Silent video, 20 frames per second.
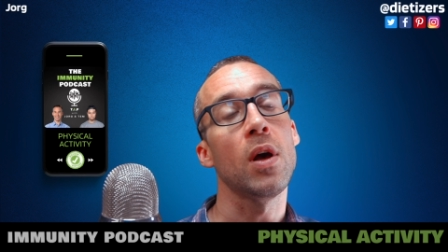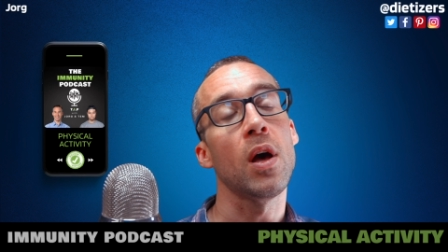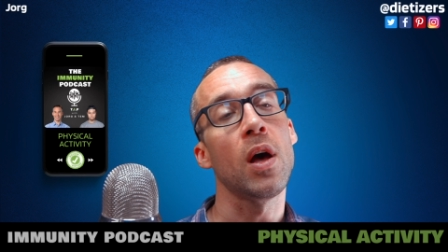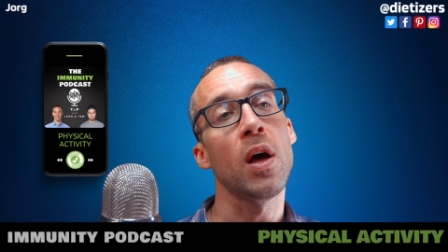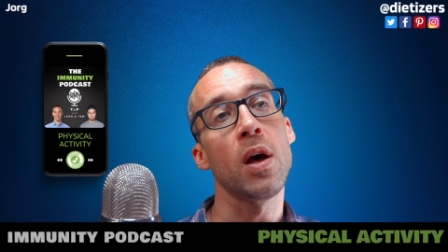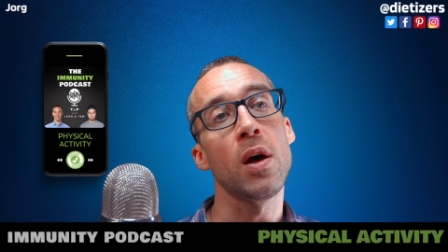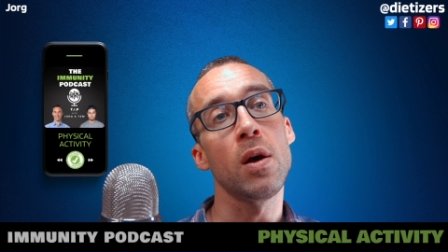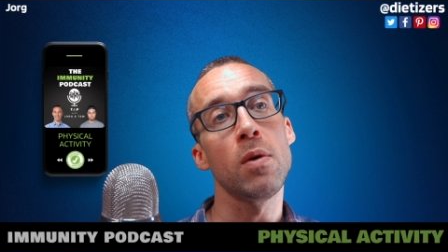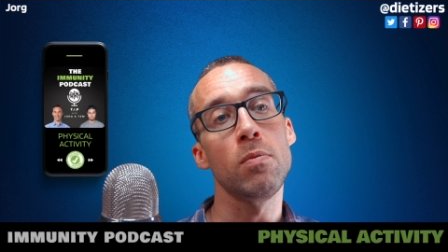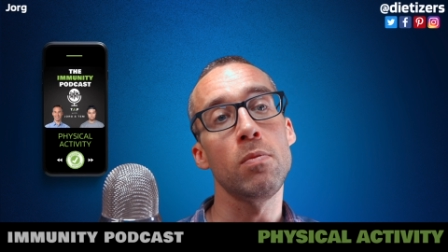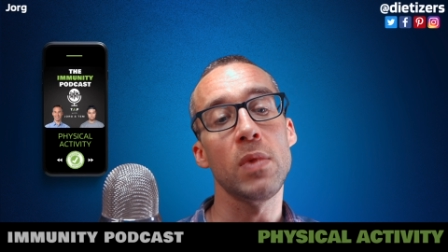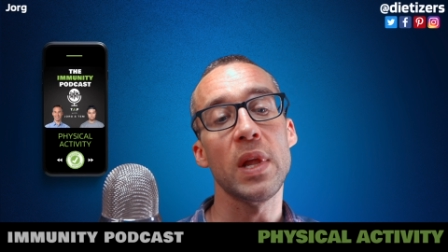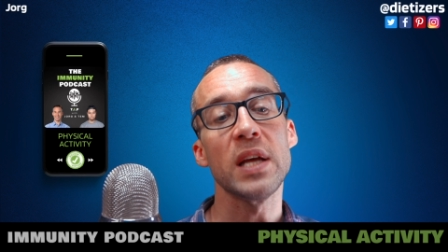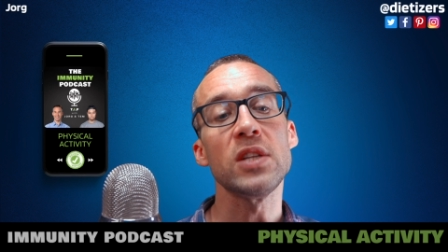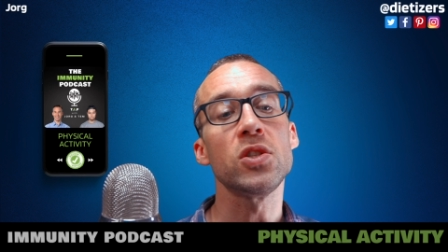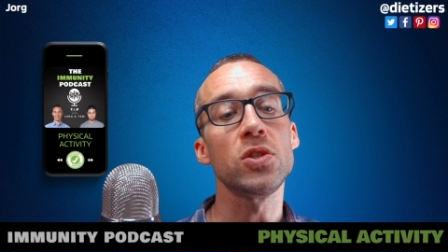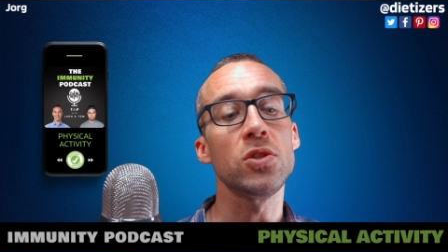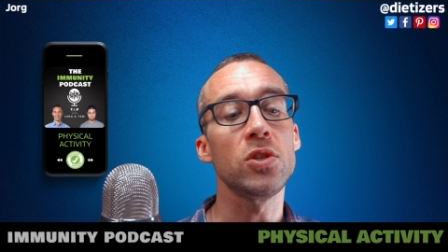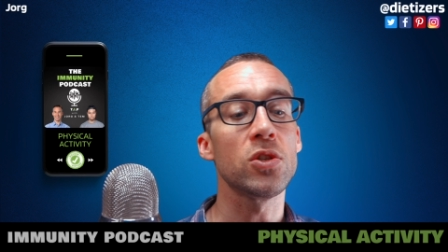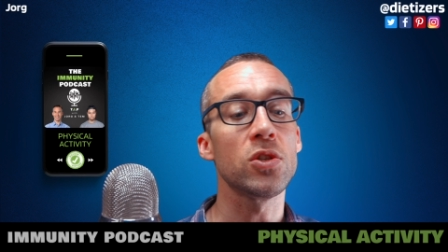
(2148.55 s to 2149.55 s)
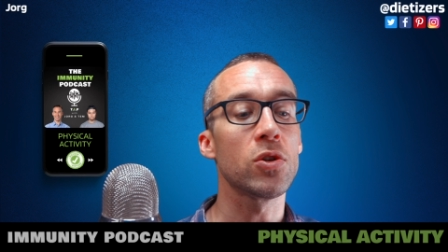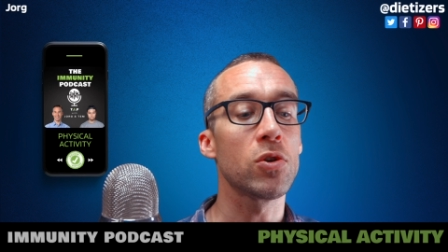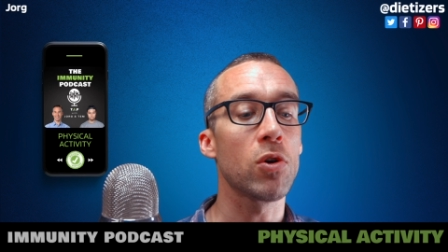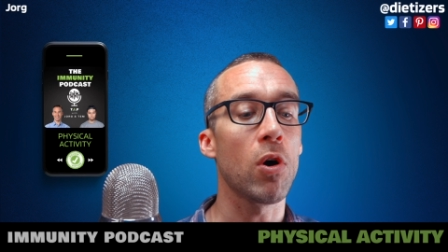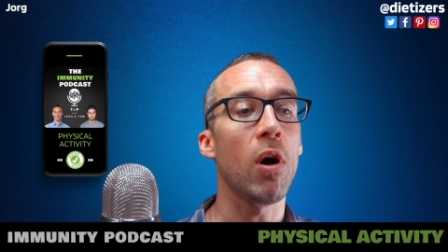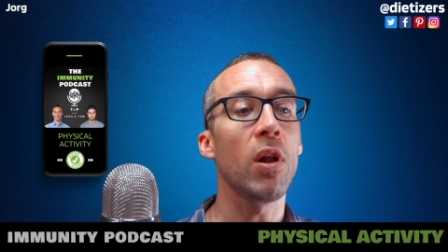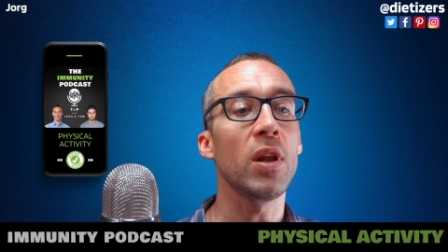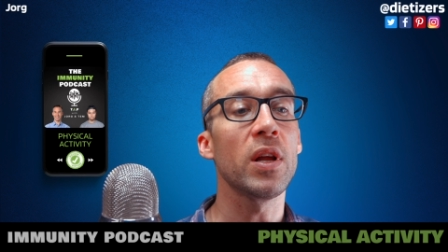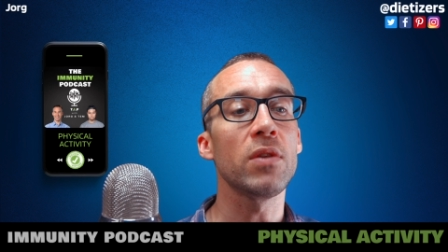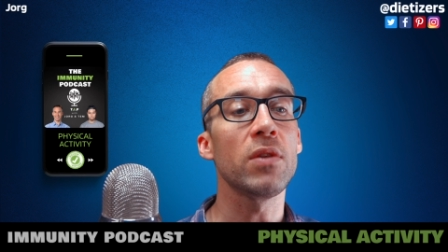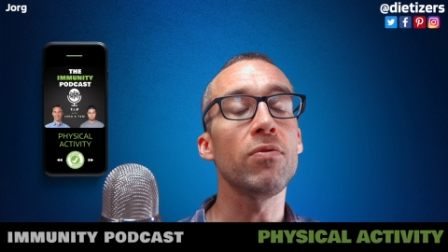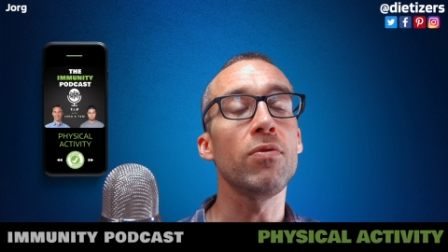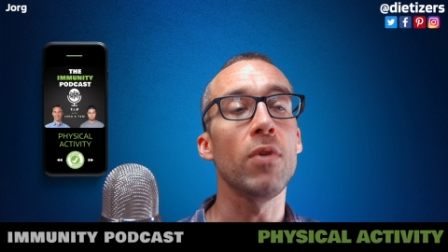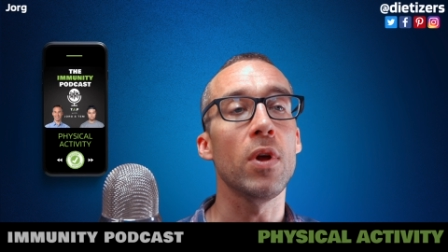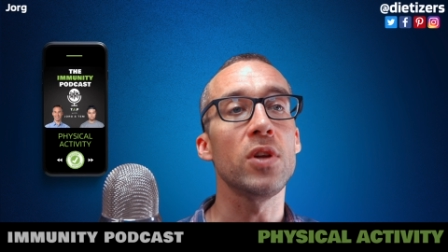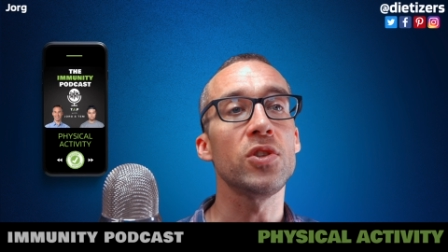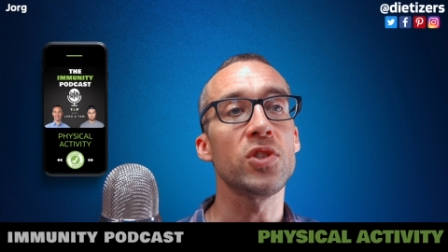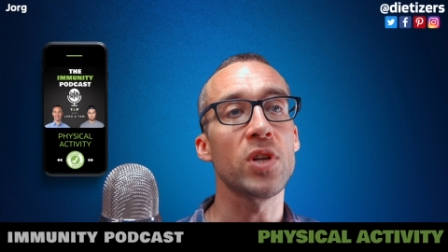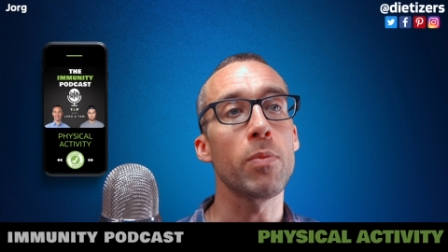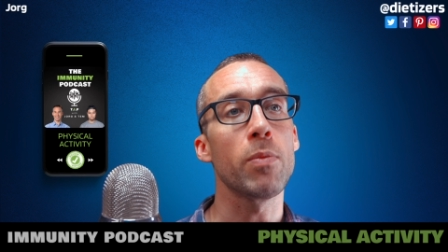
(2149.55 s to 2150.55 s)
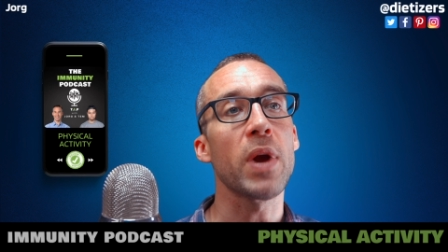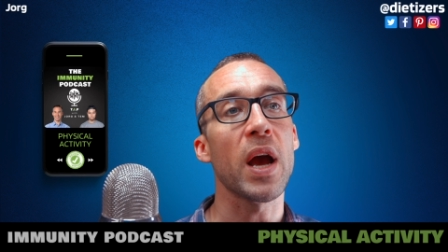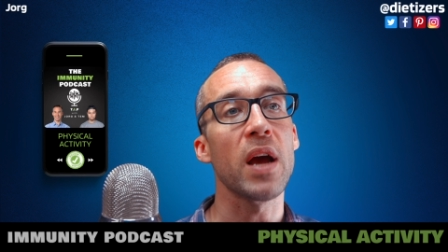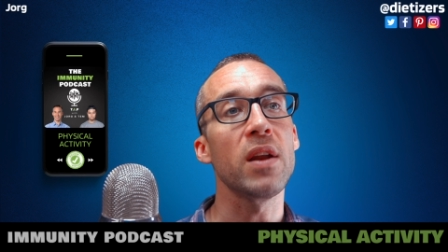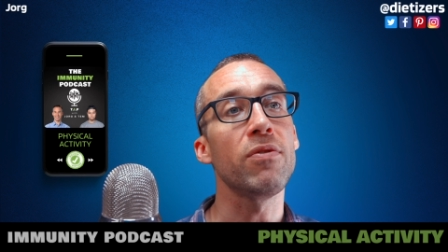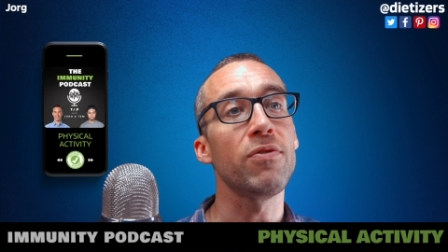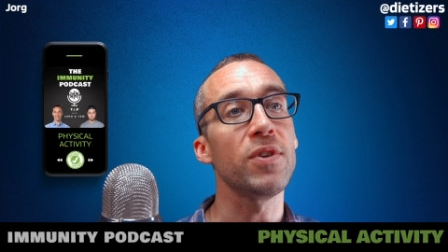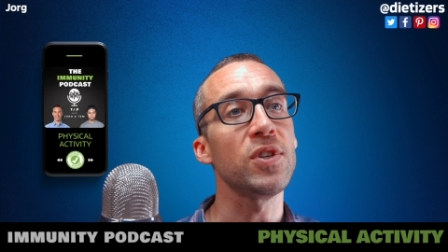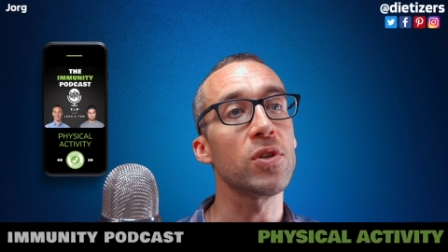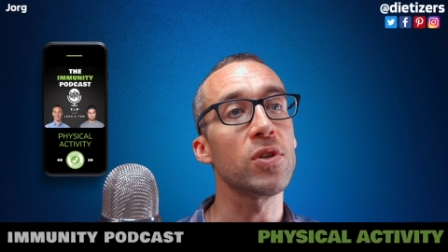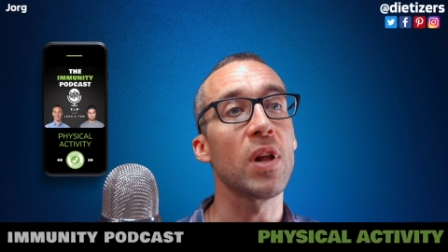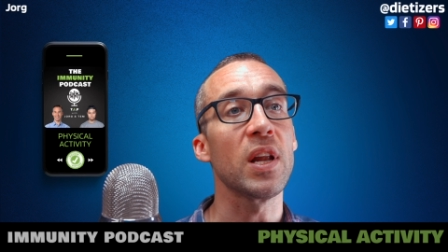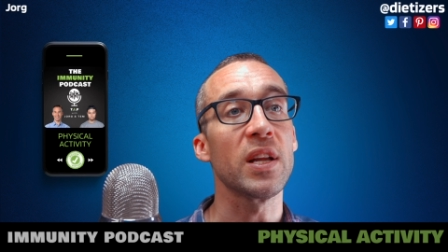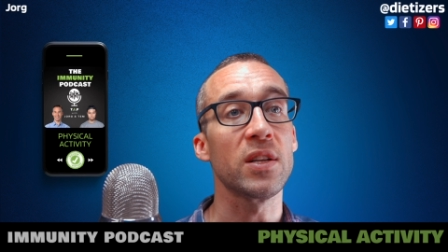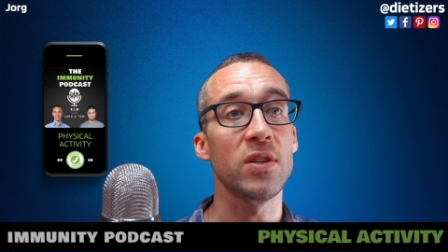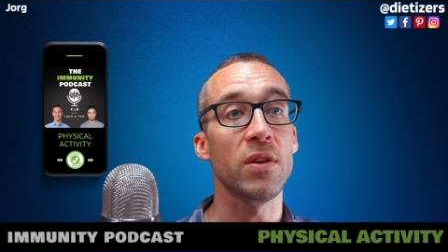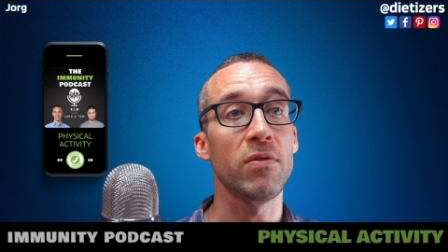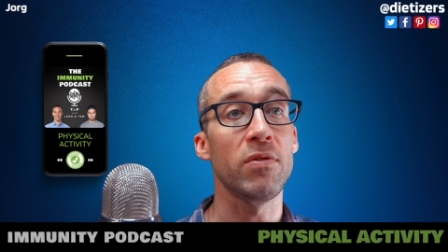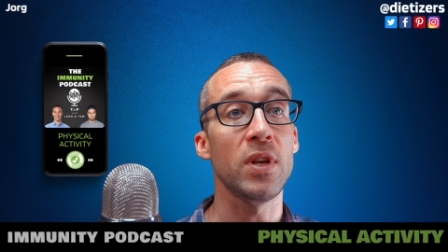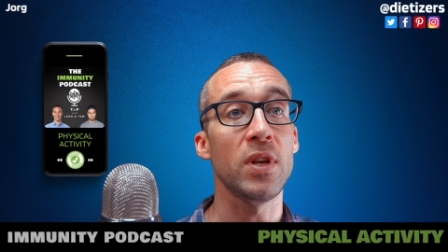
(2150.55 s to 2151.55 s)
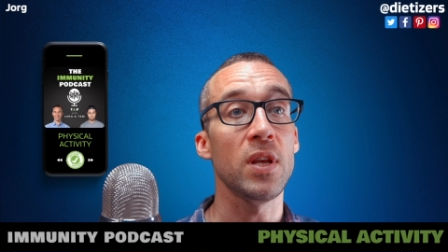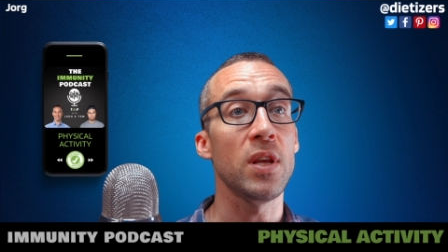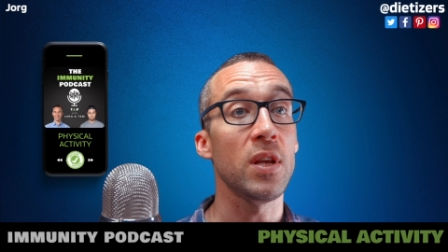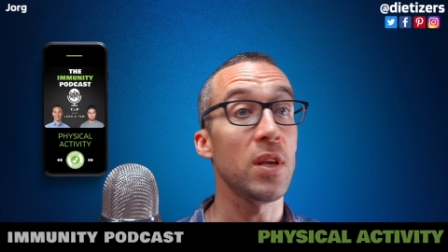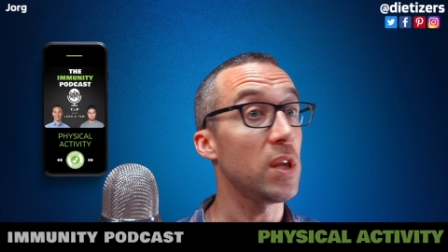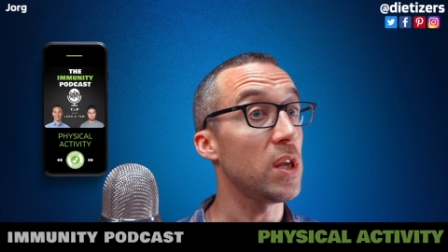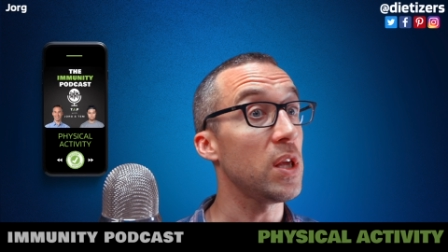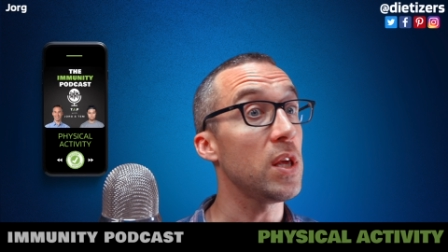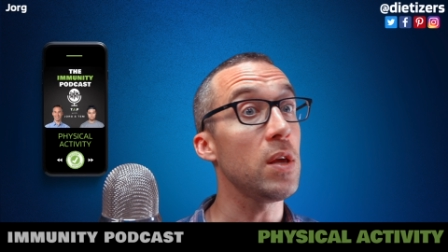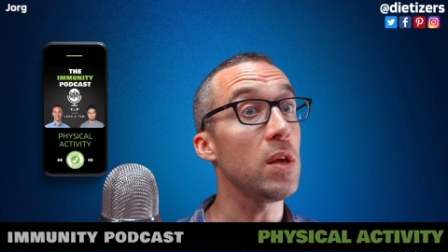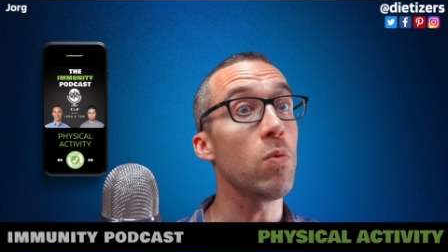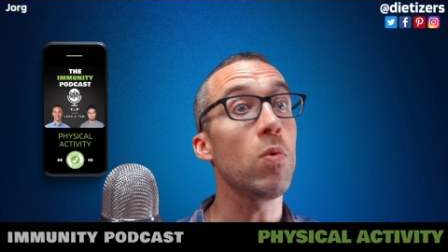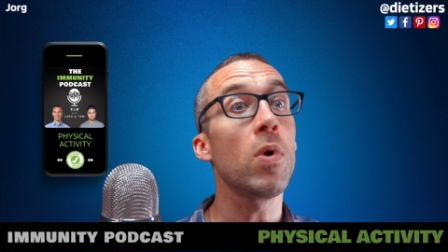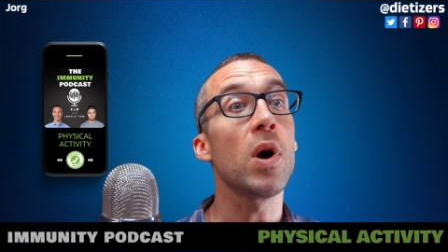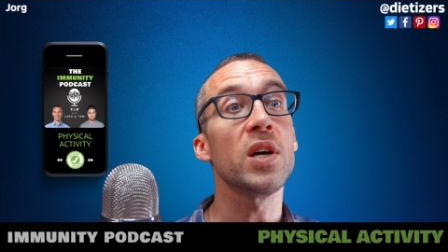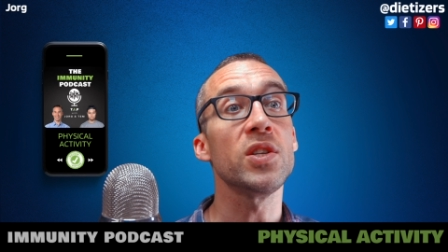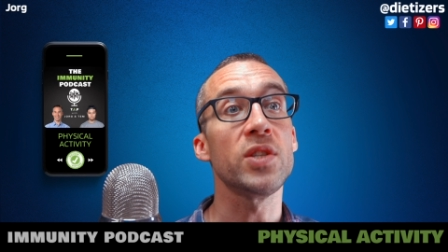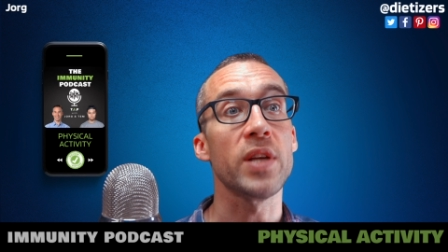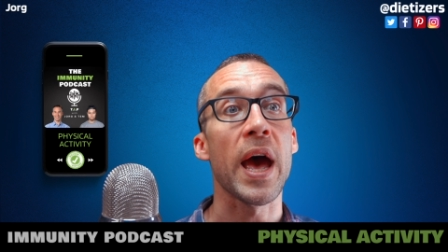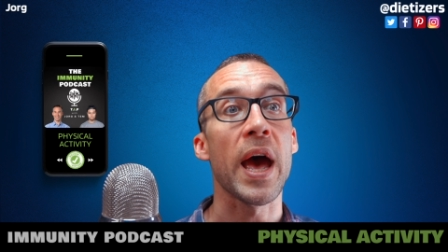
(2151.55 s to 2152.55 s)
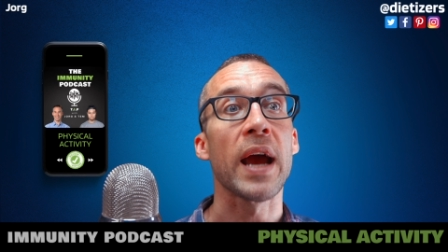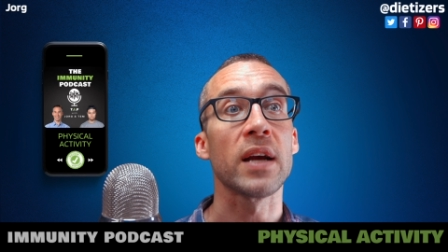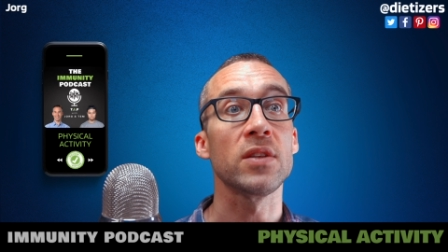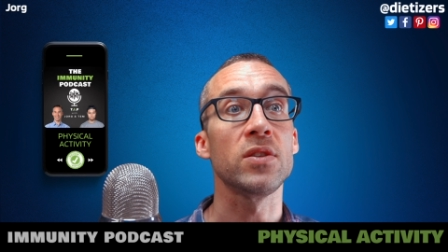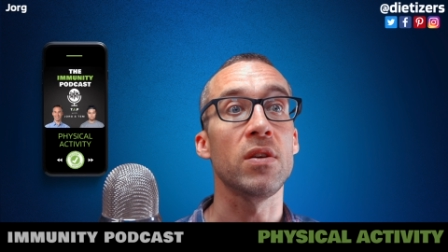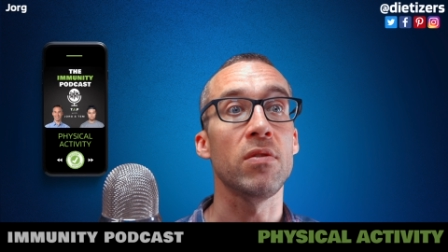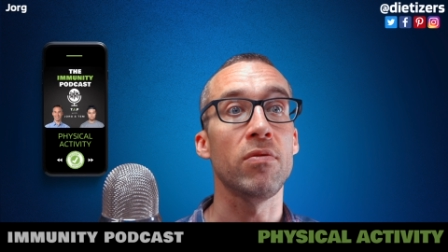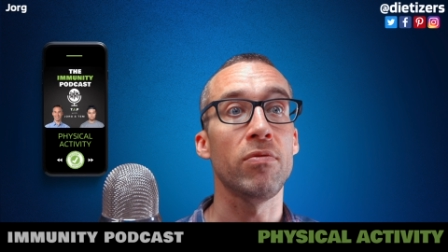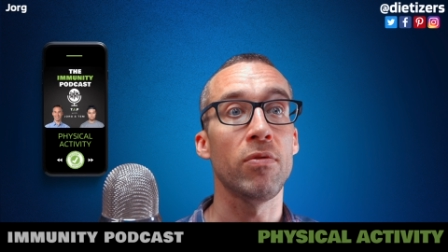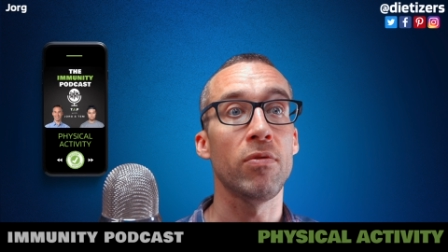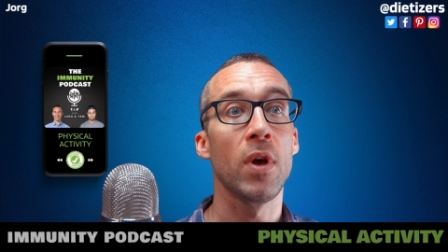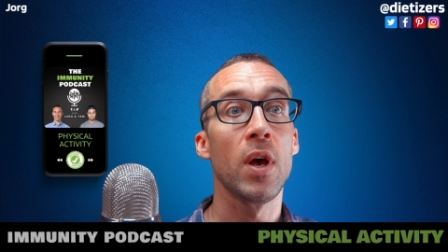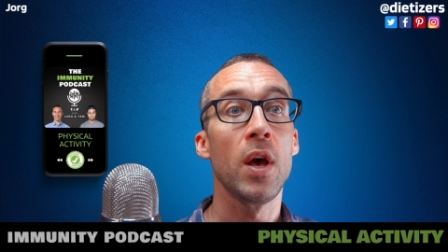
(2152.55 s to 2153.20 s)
um, let's just call it some kind of physical activity. He was active.